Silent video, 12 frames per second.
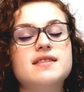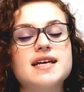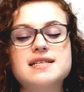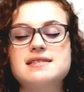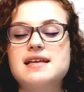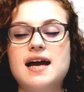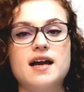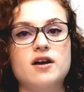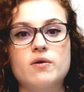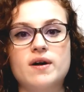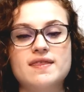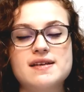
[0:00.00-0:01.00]
Things that
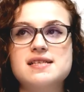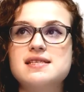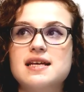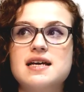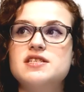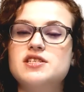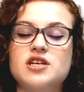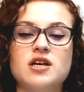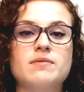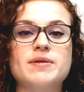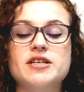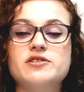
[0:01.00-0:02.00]
go on this list
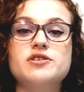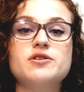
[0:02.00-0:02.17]
could be